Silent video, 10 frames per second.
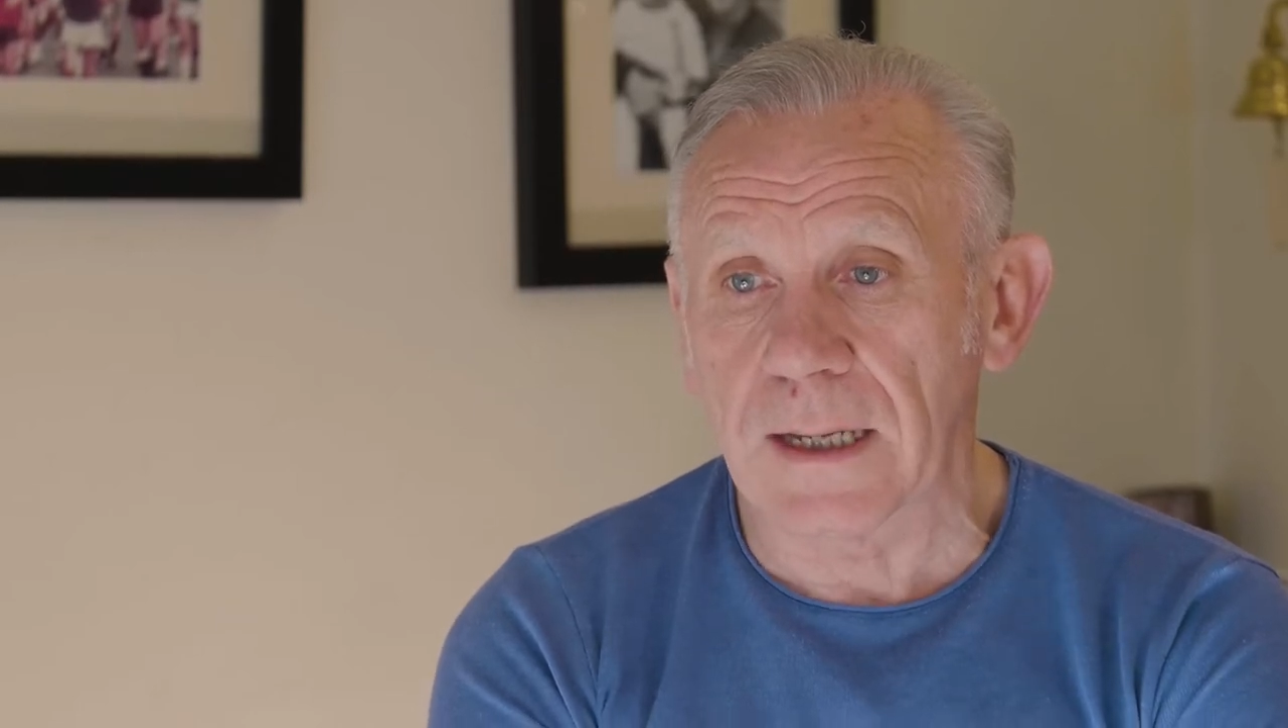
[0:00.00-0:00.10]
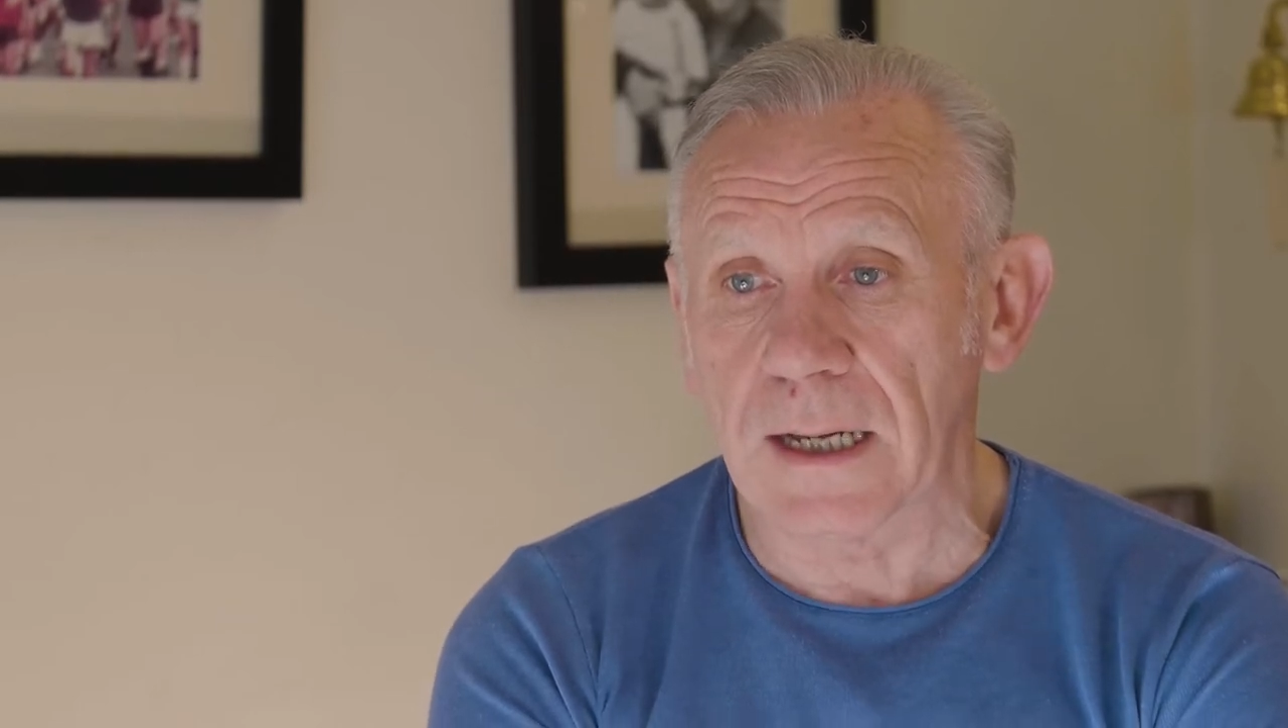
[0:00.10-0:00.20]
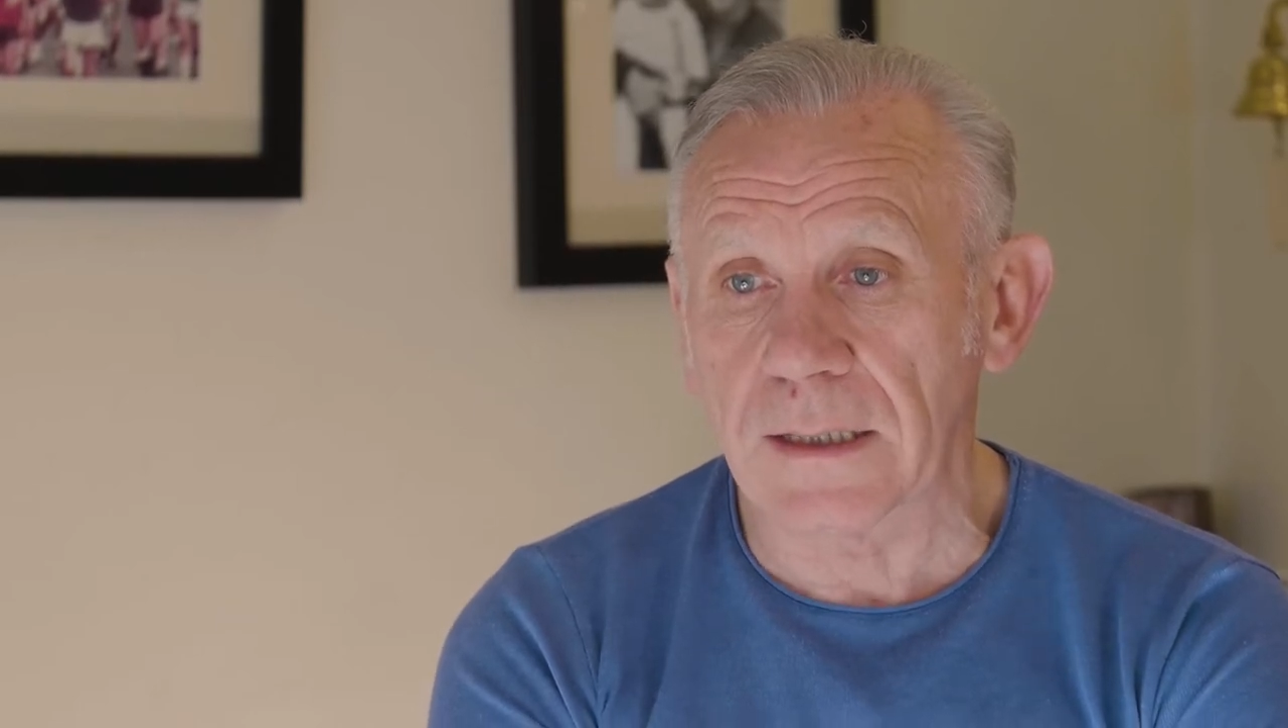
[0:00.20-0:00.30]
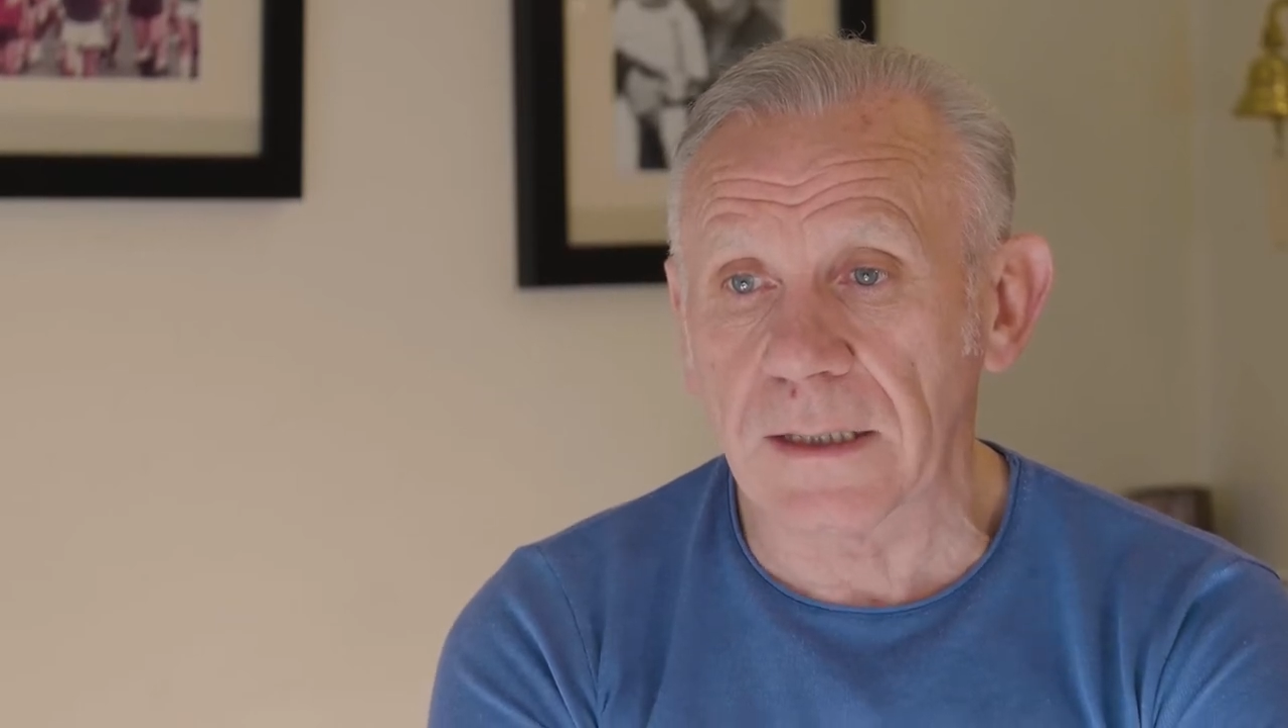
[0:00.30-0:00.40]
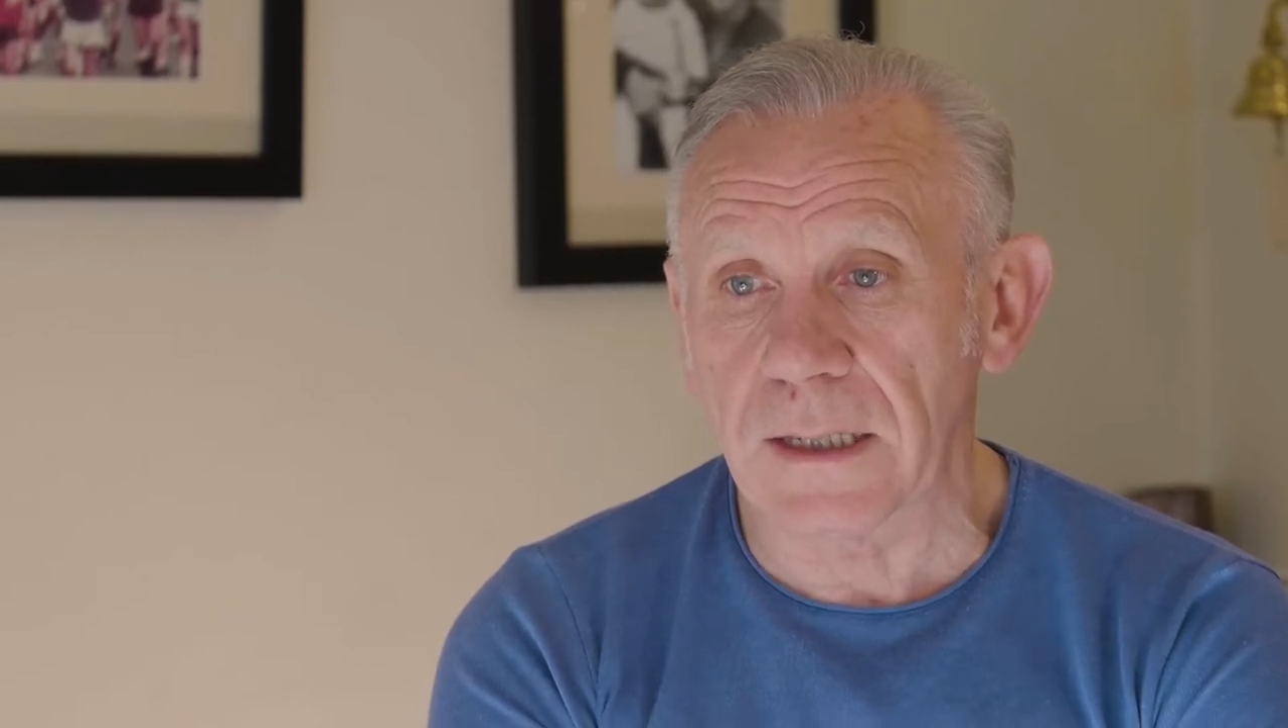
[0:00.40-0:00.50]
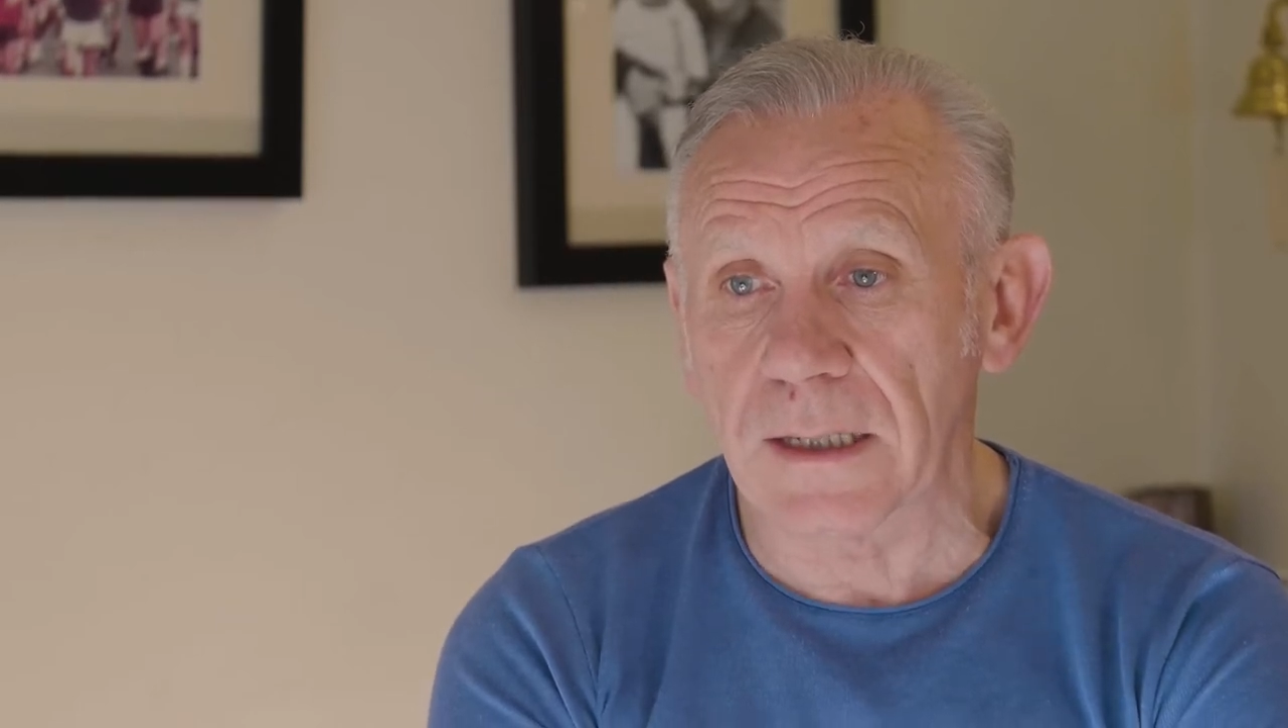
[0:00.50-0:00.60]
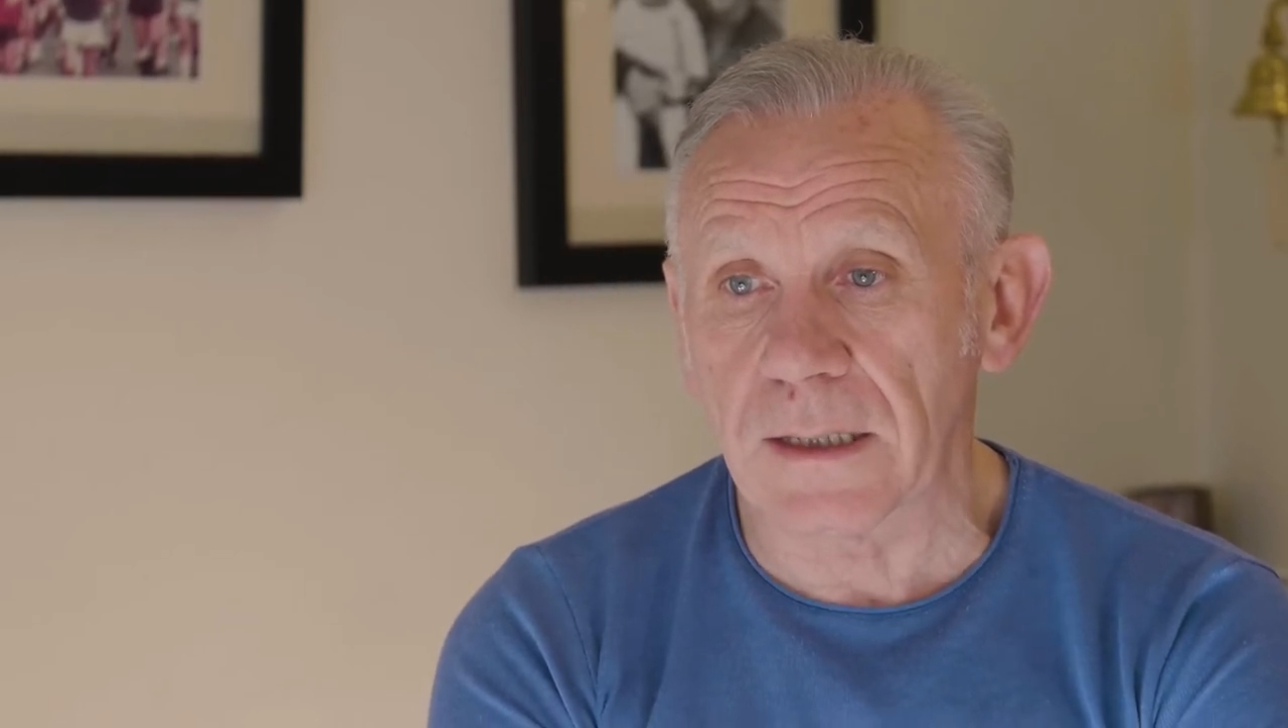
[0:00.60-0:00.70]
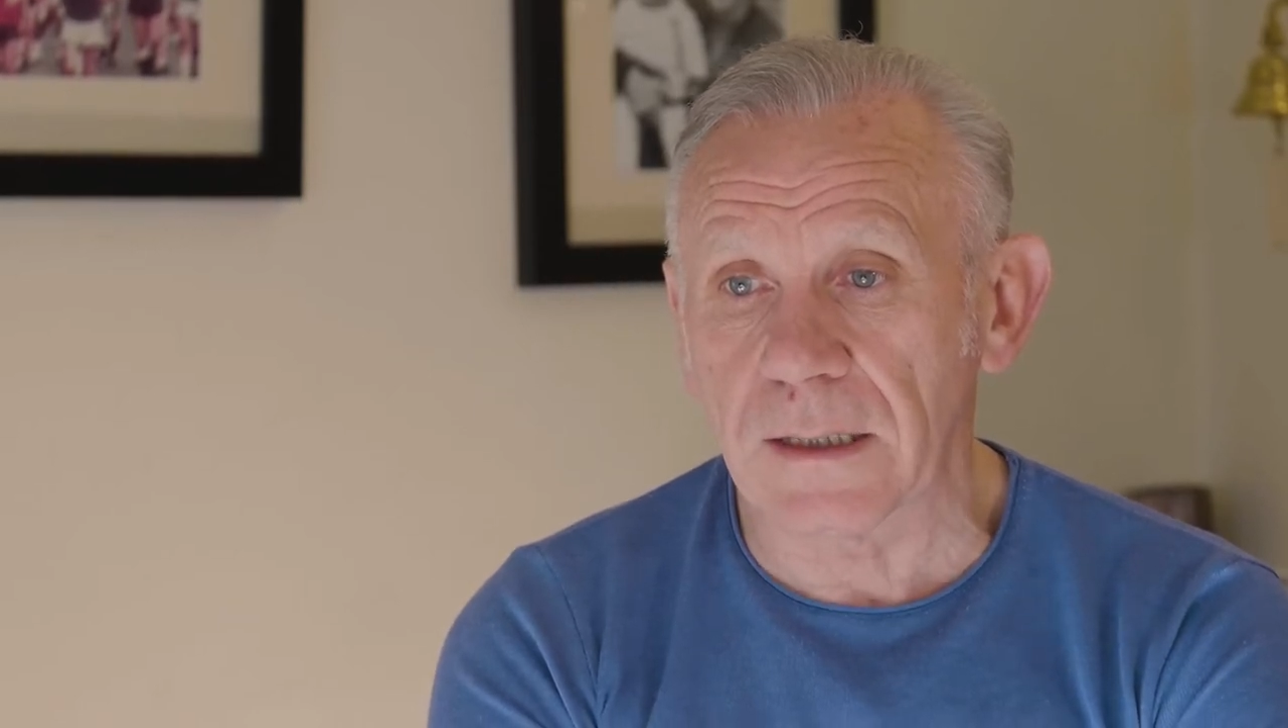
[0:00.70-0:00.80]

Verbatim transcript: and